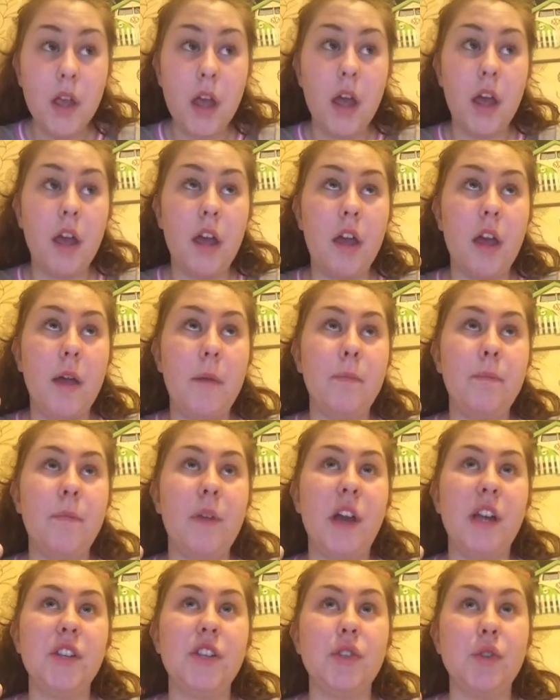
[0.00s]
and
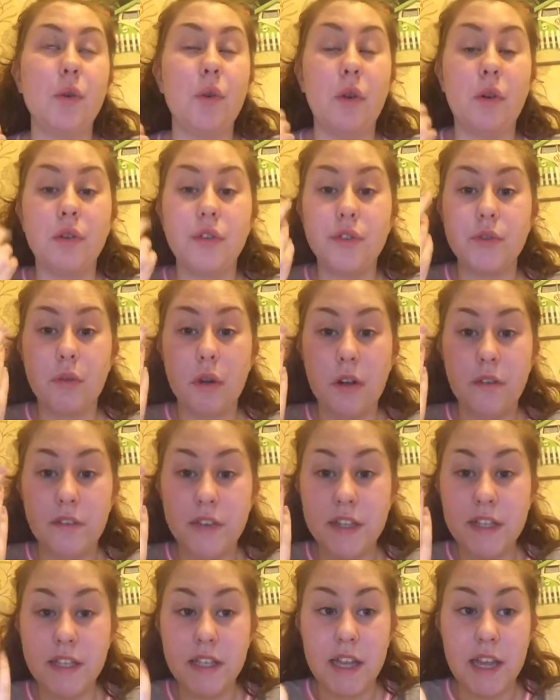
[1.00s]
squirrels are
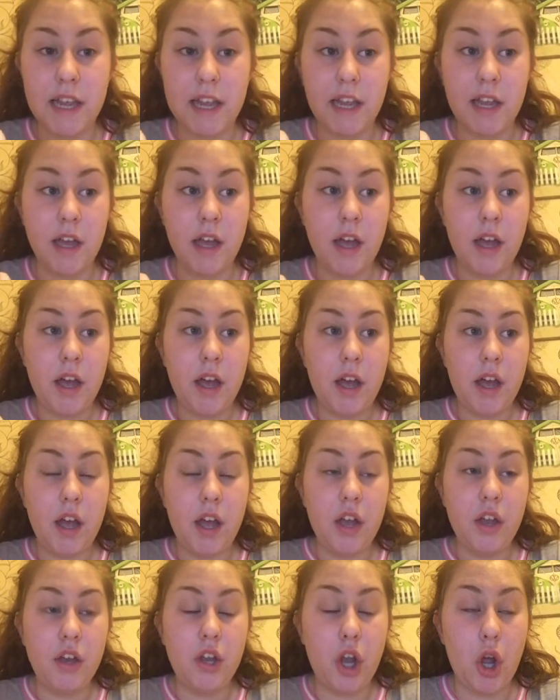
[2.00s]
obviously
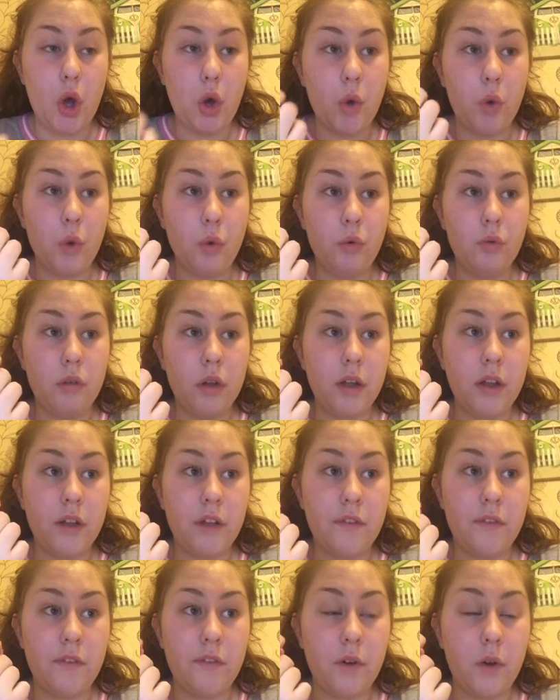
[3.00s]
known
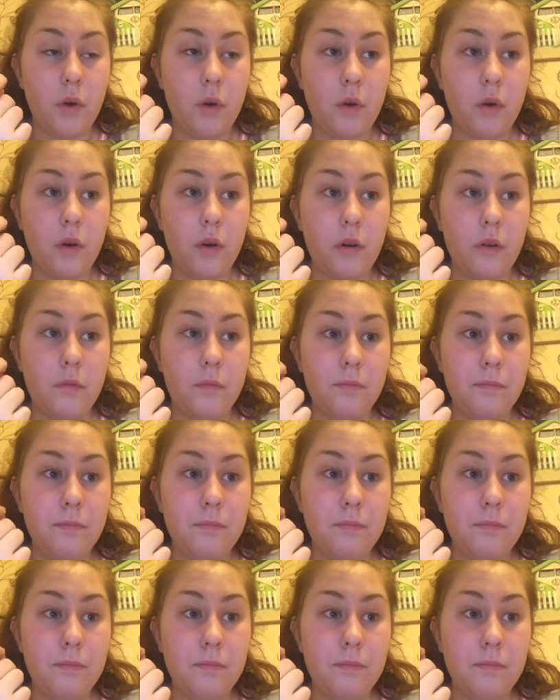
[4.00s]
for